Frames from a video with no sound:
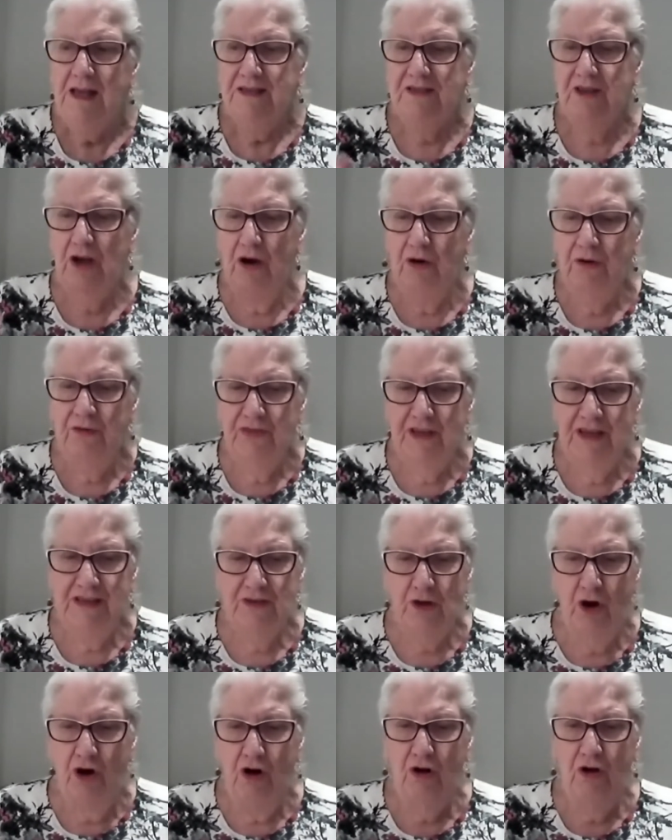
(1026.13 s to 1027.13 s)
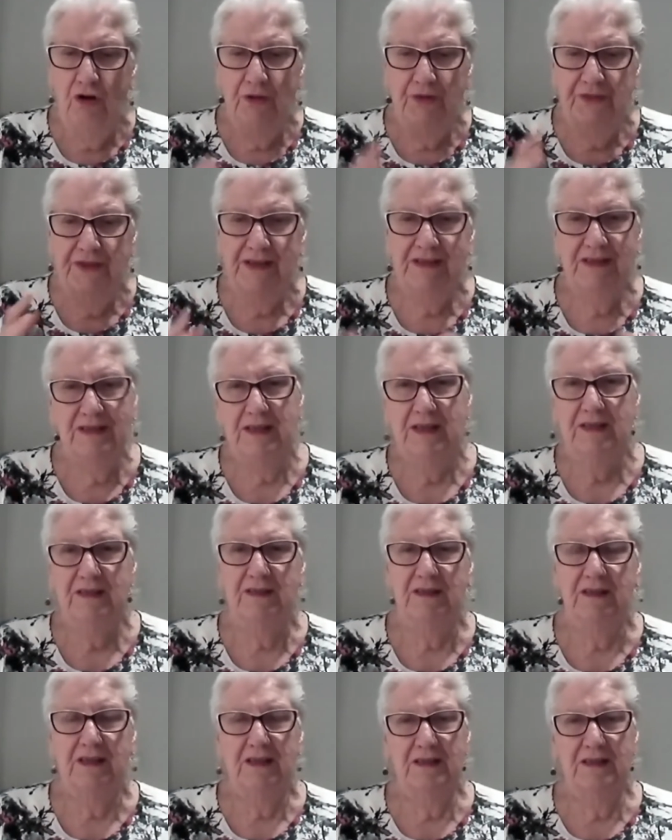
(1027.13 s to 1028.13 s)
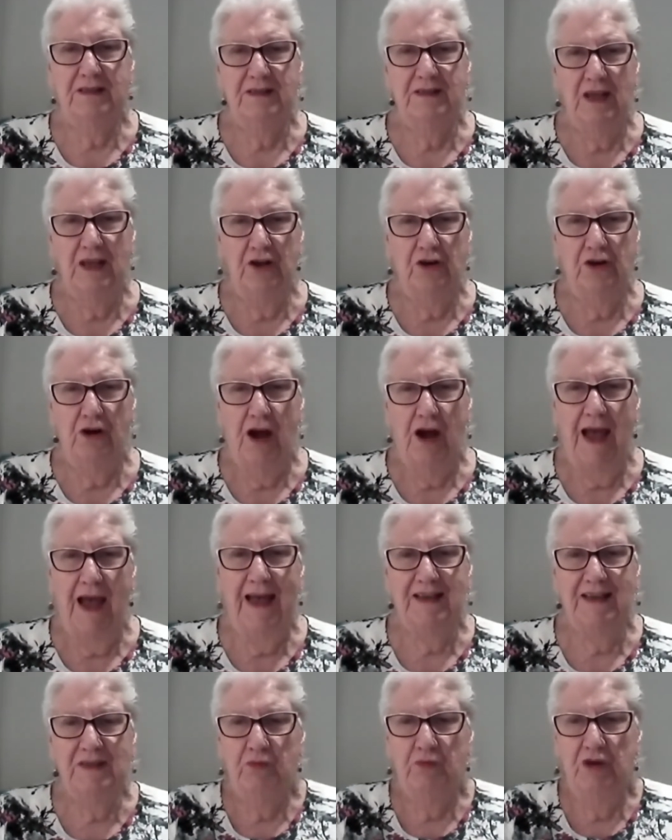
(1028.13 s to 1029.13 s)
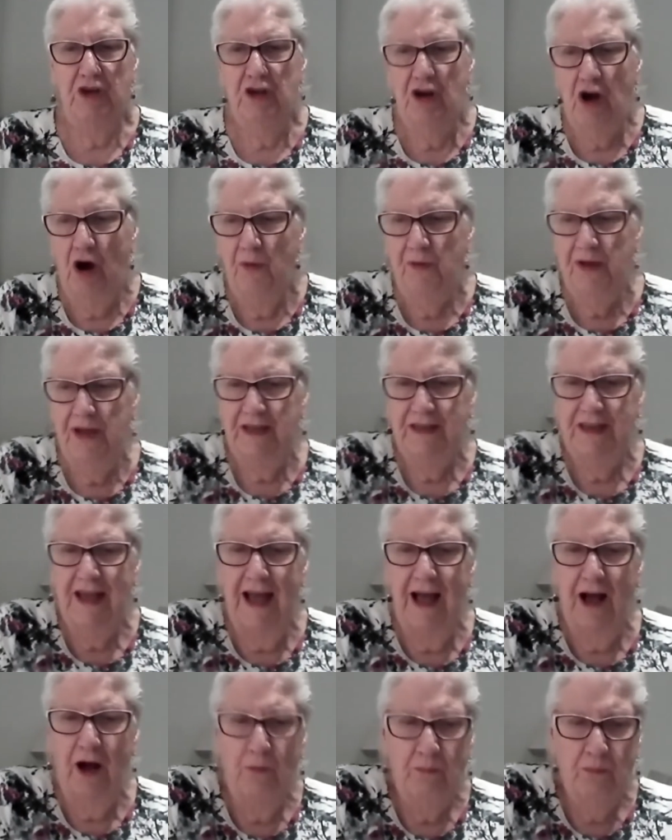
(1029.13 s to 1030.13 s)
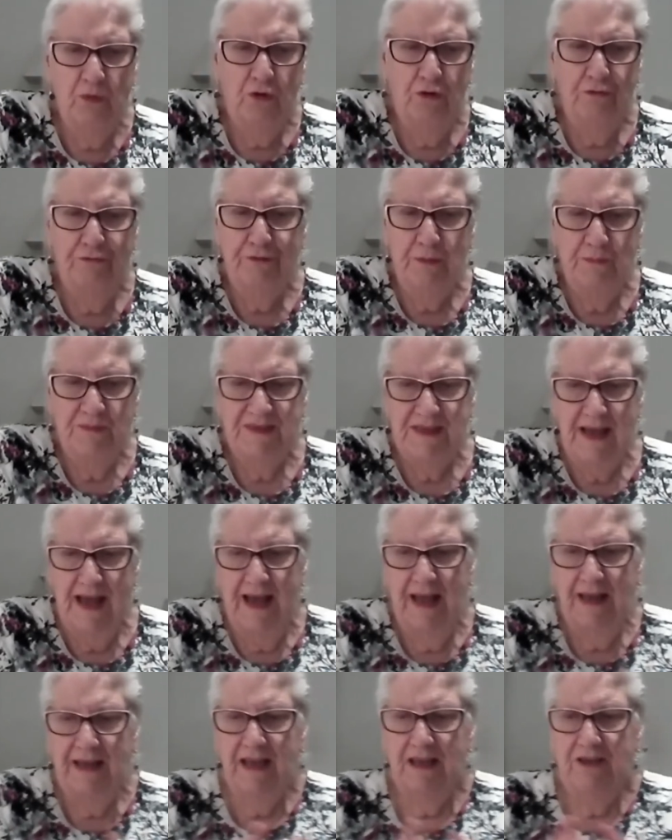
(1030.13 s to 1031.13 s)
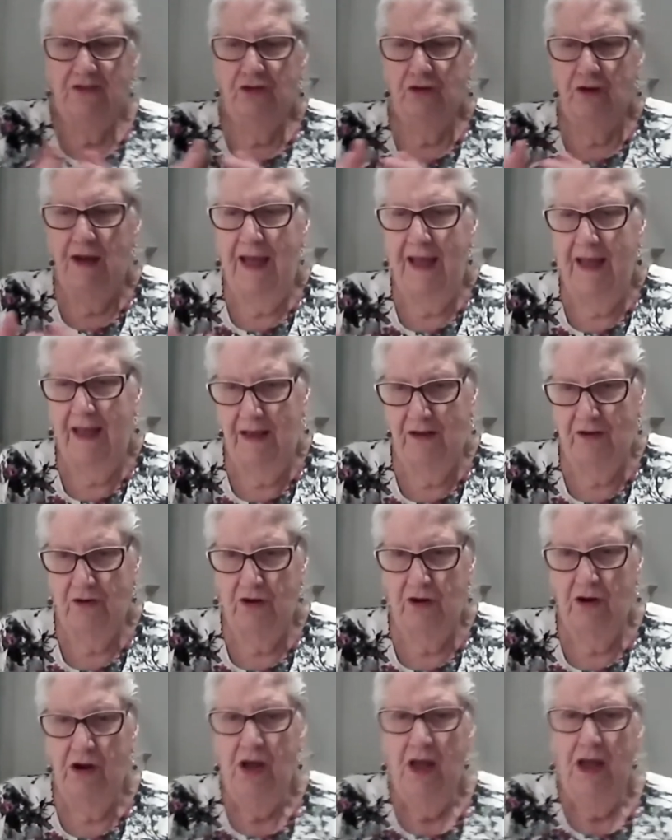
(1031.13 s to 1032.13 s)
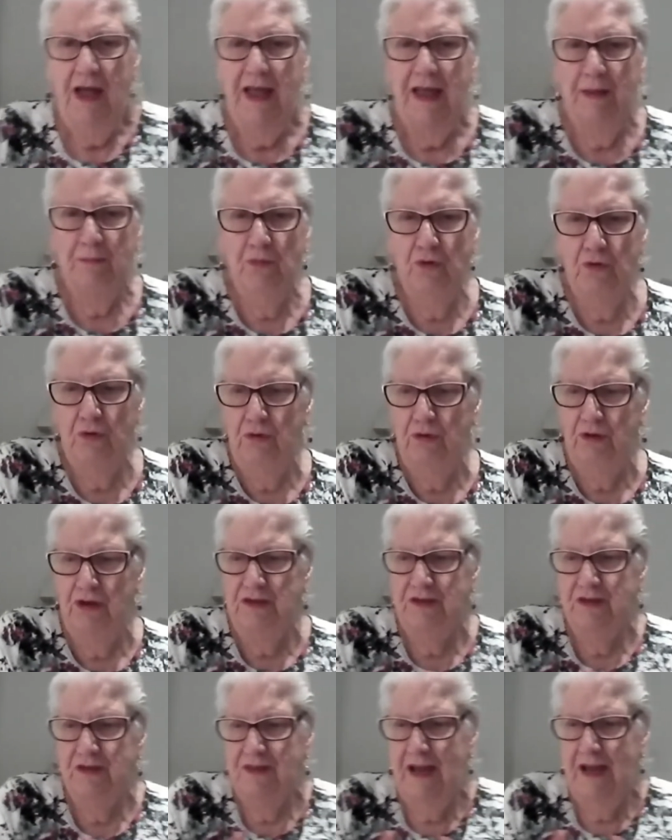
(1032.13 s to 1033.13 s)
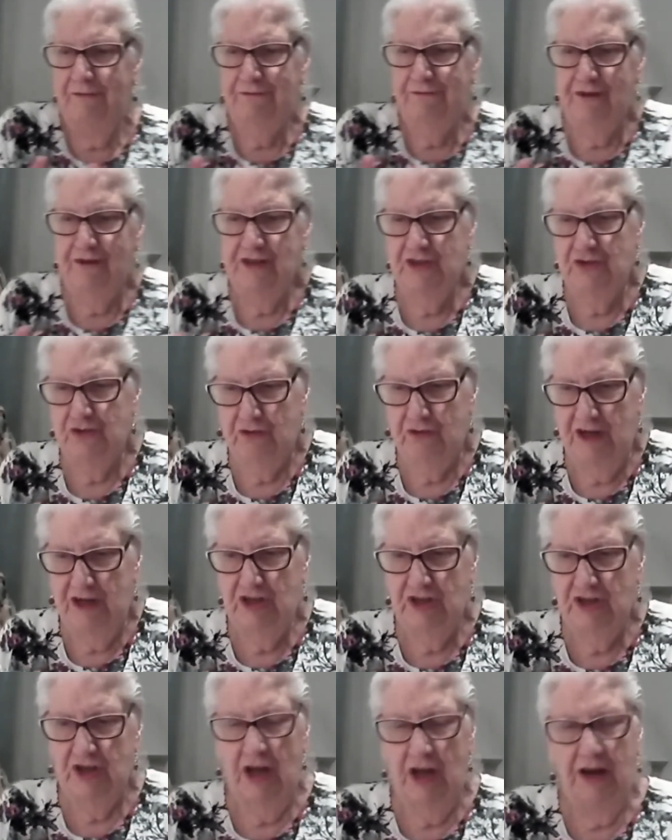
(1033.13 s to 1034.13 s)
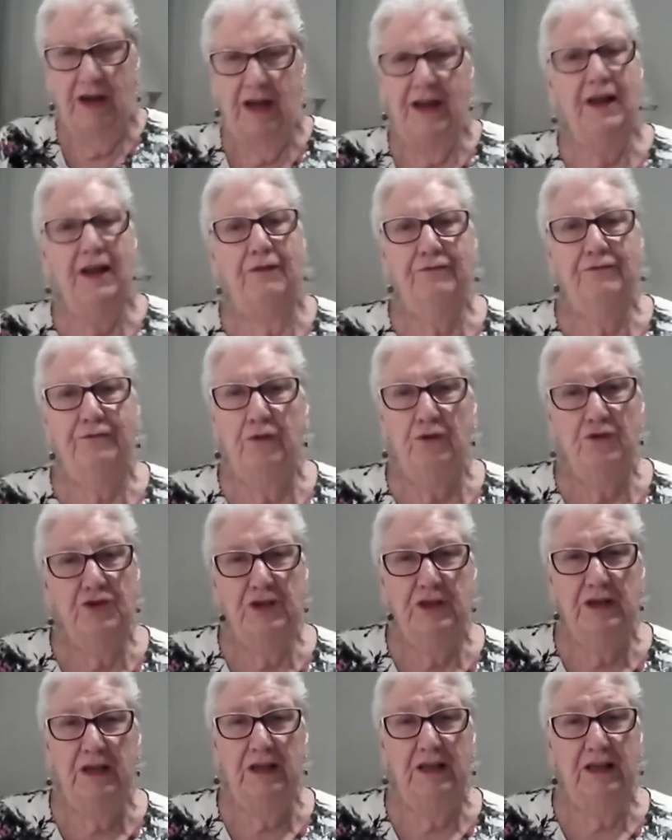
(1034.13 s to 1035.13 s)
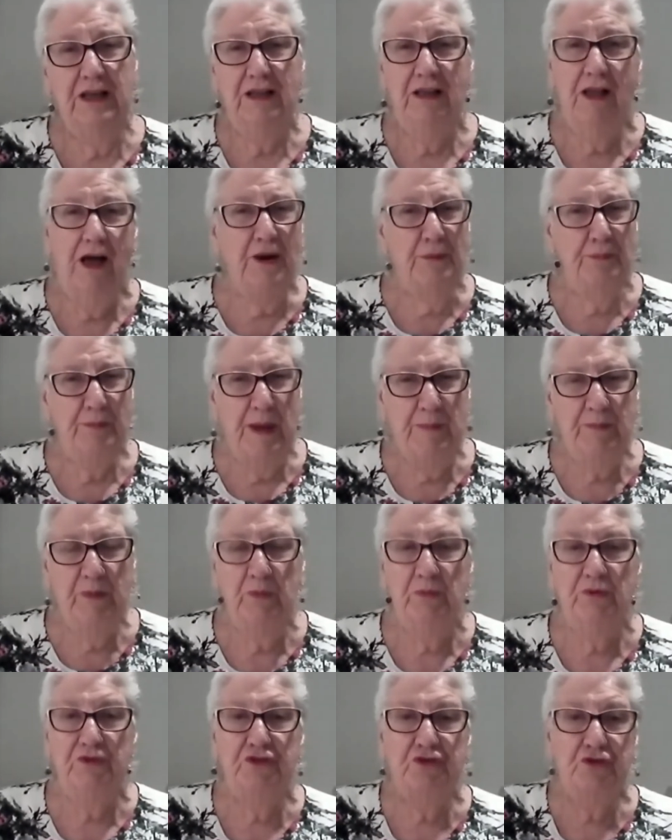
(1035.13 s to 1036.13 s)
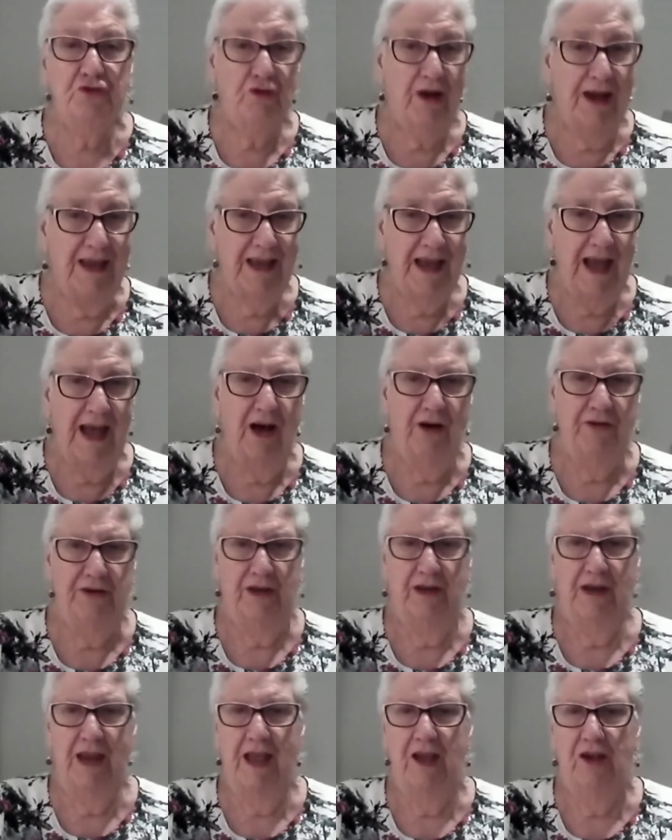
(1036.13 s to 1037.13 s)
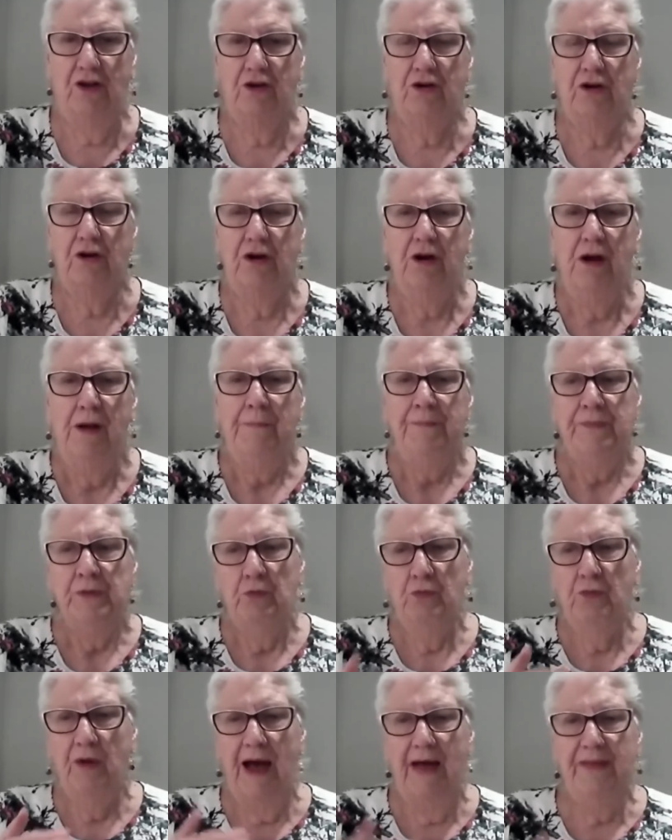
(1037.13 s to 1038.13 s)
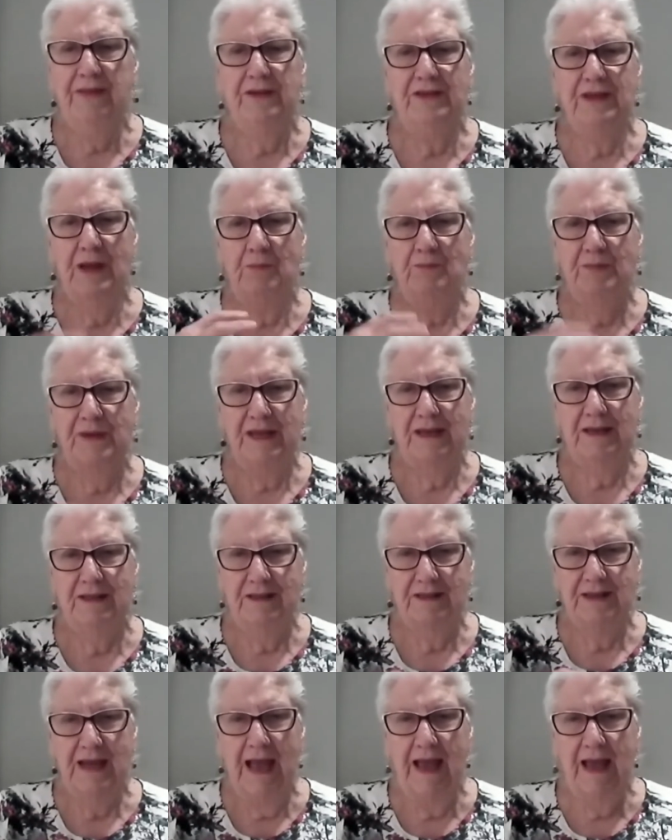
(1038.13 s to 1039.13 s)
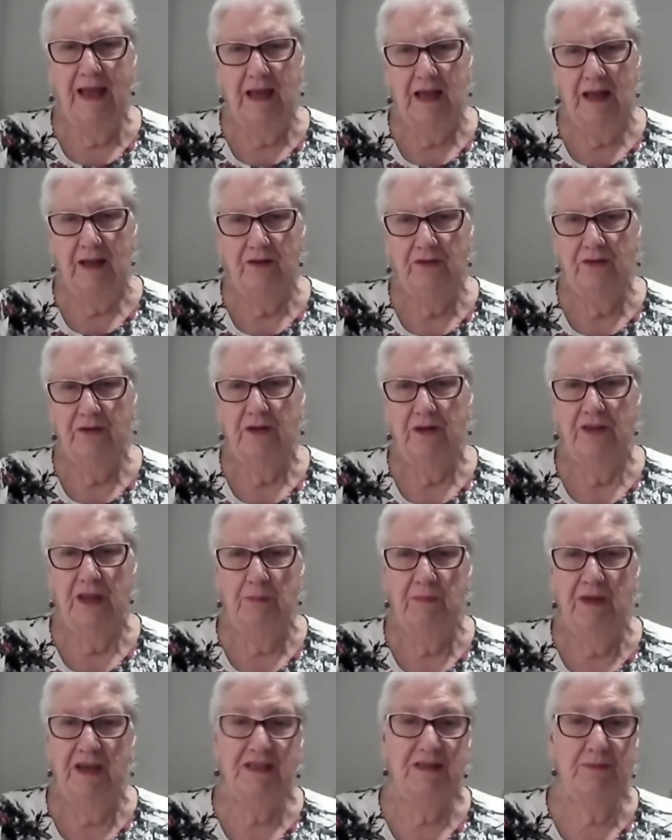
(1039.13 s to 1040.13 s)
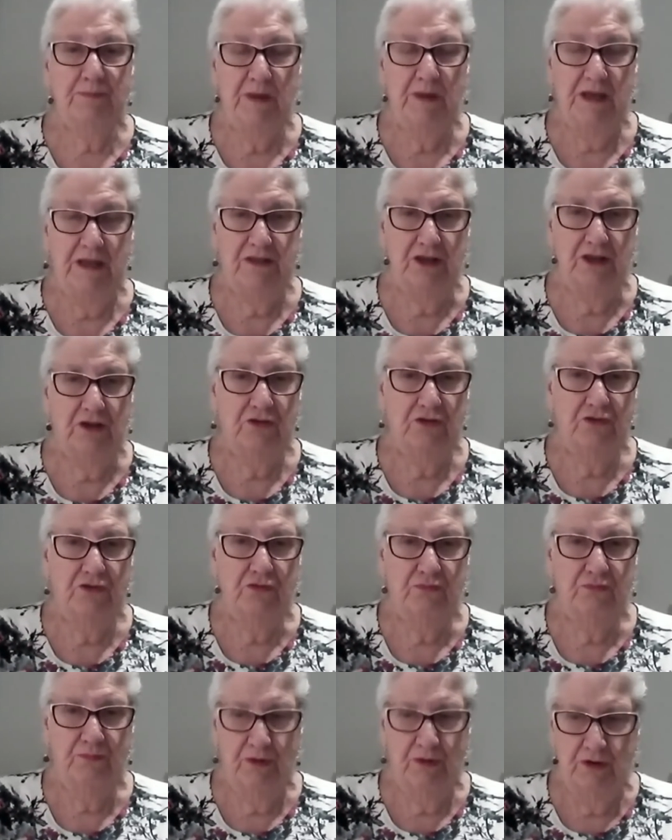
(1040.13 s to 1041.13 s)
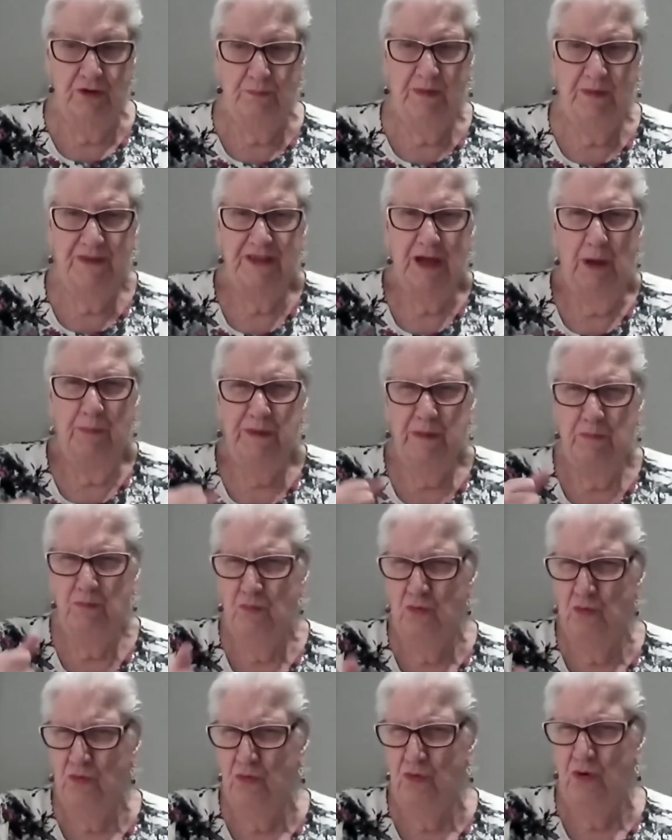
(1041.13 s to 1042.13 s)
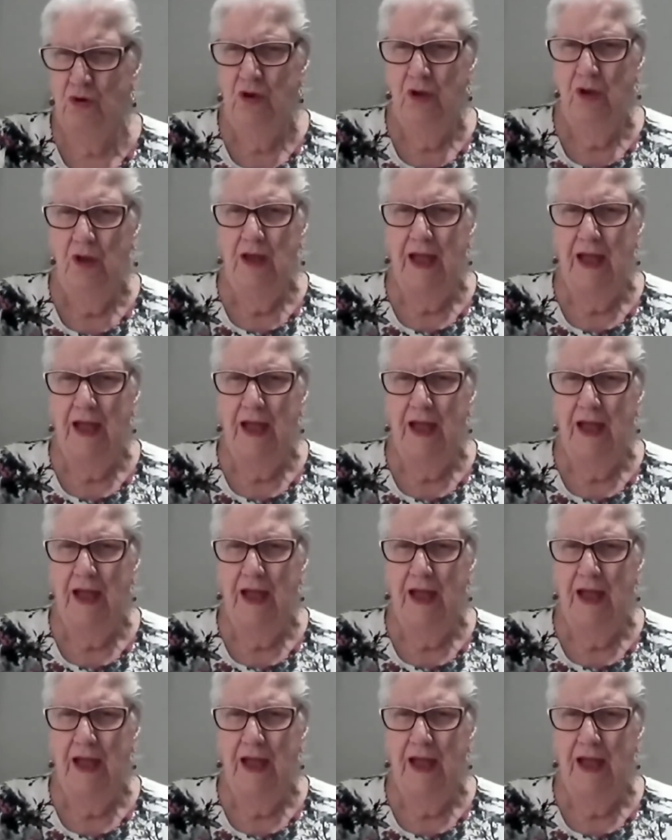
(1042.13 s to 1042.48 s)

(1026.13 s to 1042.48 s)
So there's all these things to consider as we're going now more from sad into anger and more into that frustration. And unfortunately, a lot of people will strike out in anger rather than be contained. They may speak their truth, but they'll be more.